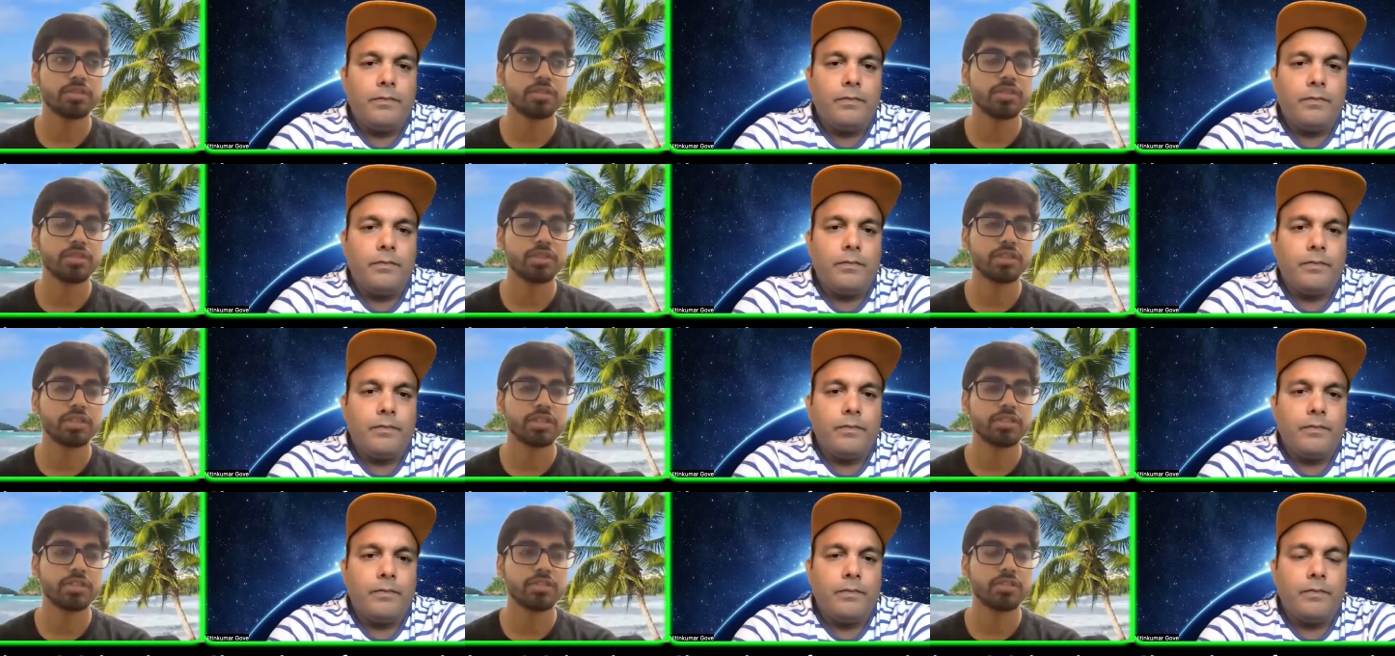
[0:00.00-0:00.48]

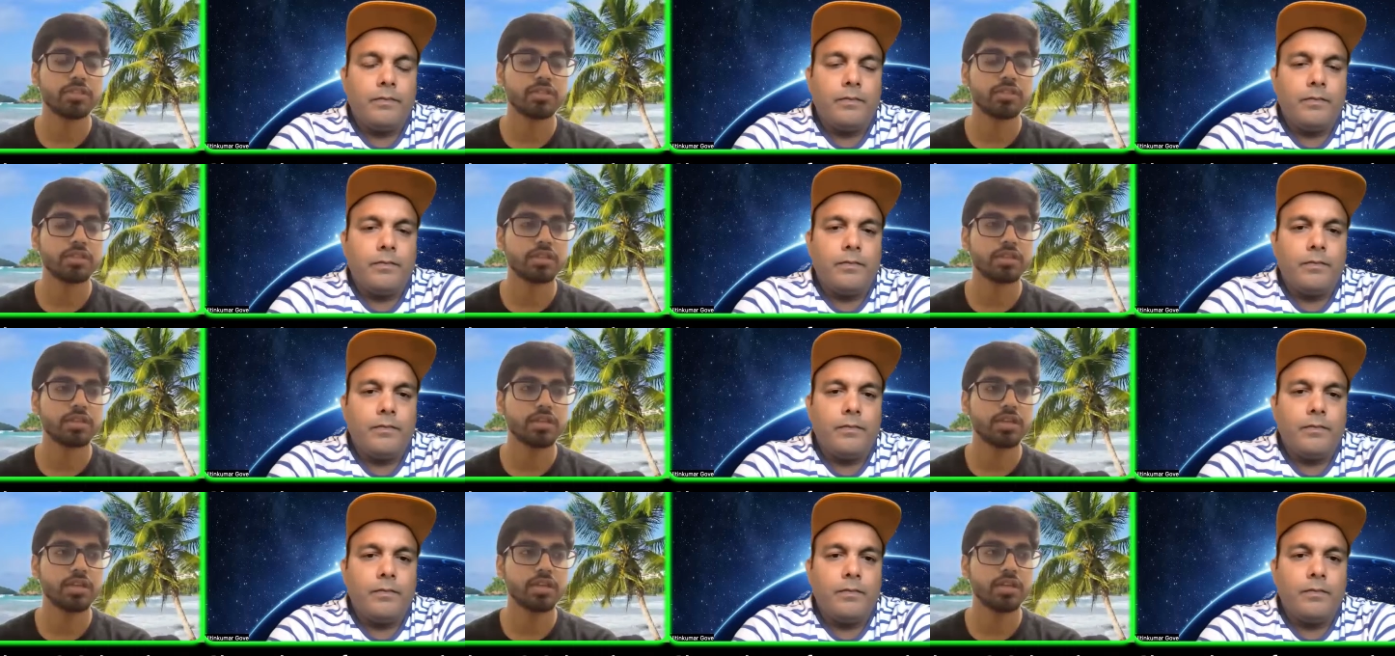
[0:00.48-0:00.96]
Speaker 1: can
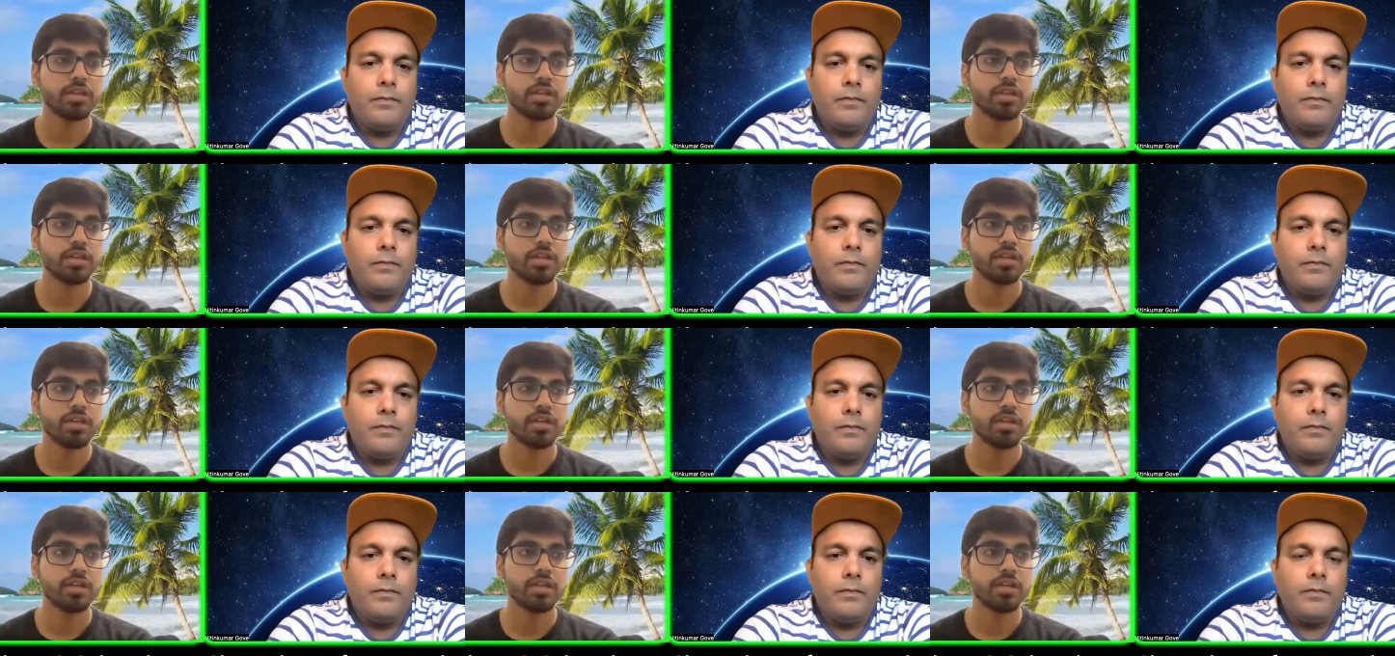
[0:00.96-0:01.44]

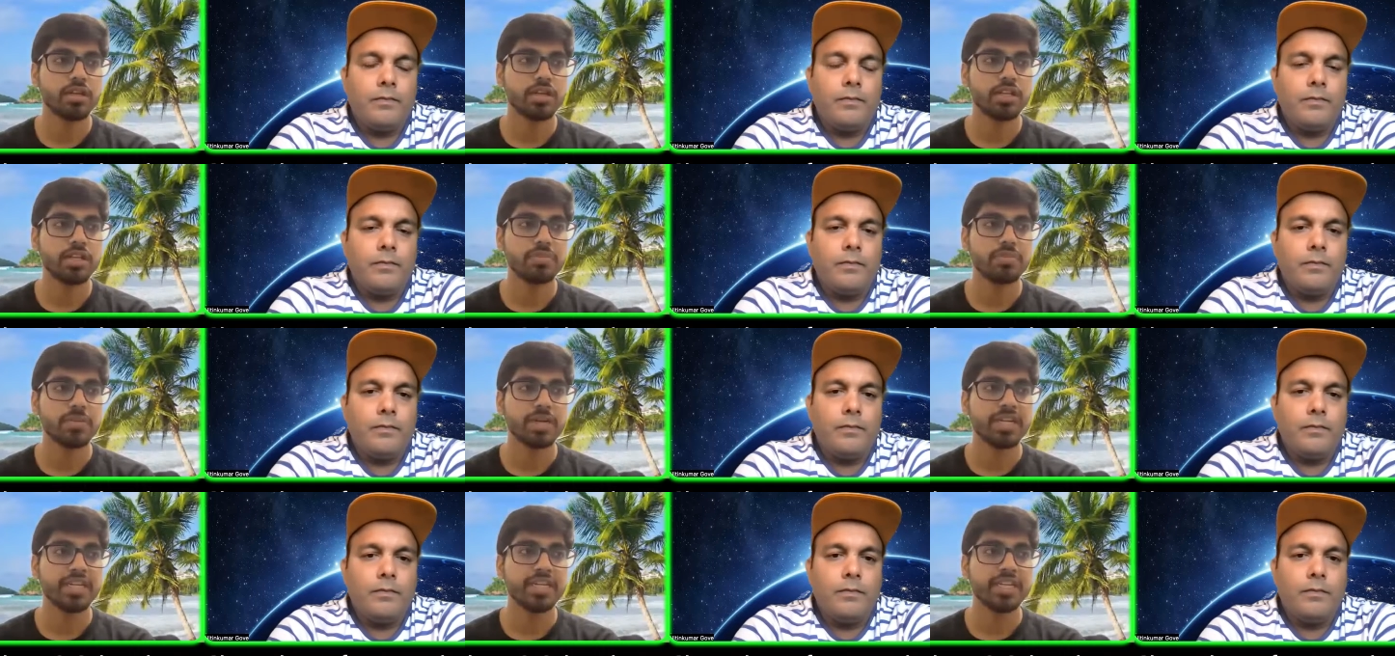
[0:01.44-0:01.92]

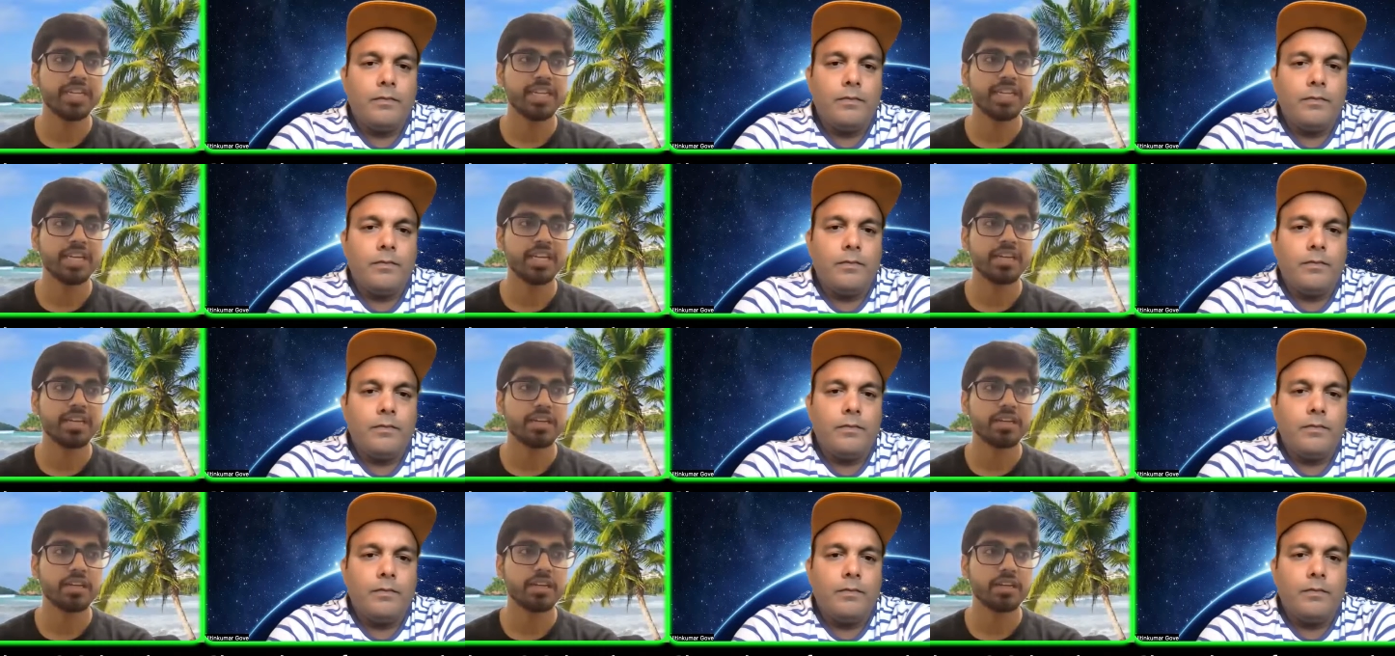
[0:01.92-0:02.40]
might take